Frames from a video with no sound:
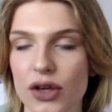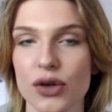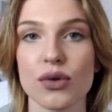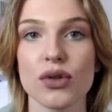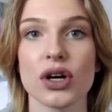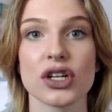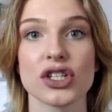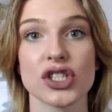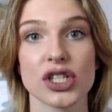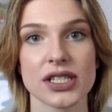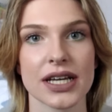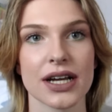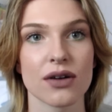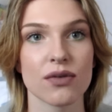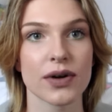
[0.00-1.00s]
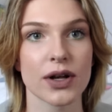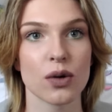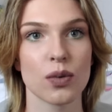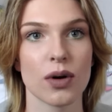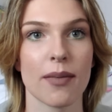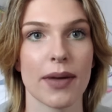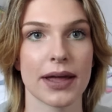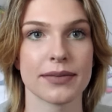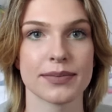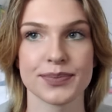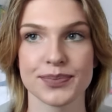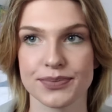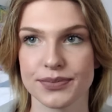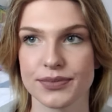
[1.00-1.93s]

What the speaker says: you look just like a real woman.